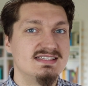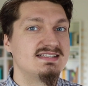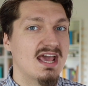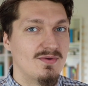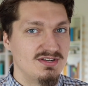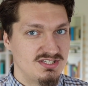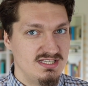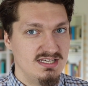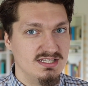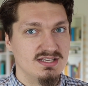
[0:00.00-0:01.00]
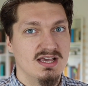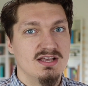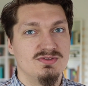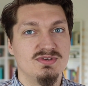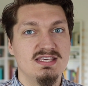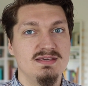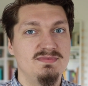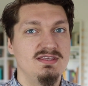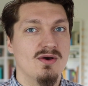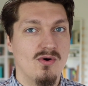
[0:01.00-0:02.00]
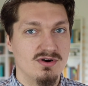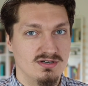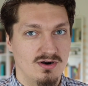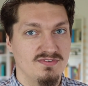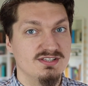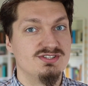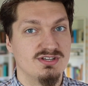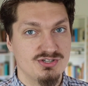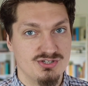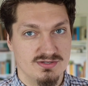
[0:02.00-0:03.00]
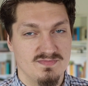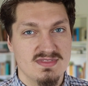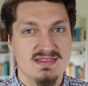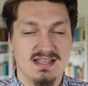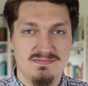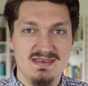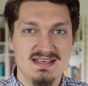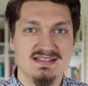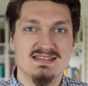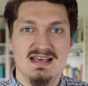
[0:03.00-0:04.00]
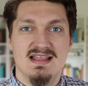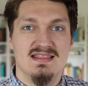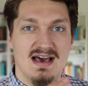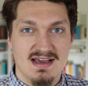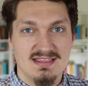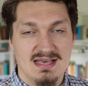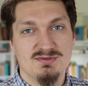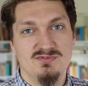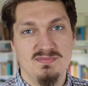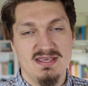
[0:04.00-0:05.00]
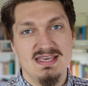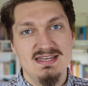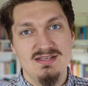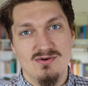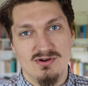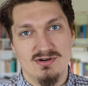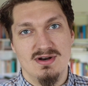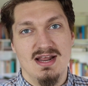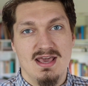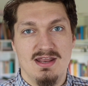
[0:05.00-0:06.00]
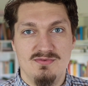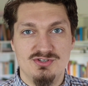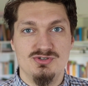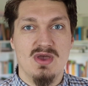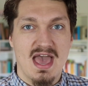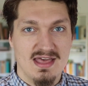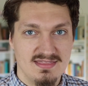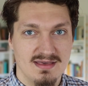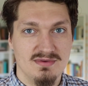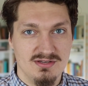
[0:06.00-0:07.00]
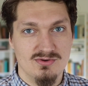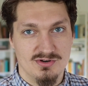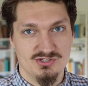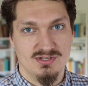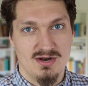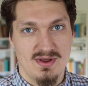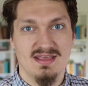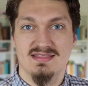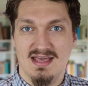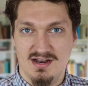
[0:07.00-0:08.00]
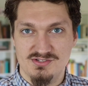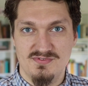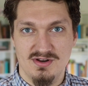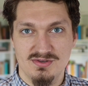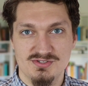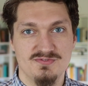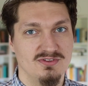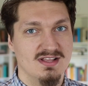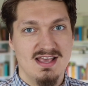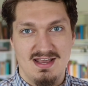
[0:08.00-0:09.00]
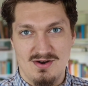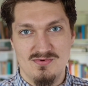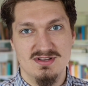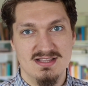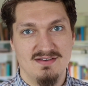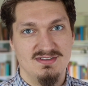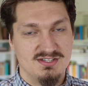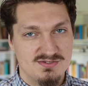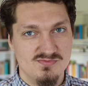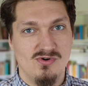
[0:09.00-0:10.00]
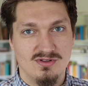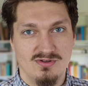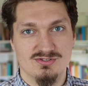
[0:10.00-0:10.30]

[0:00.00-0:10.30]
is guaranteed to keep the order of insertion. That means the items will be in the order in which you had them in the original array. That is very useful and I really love this small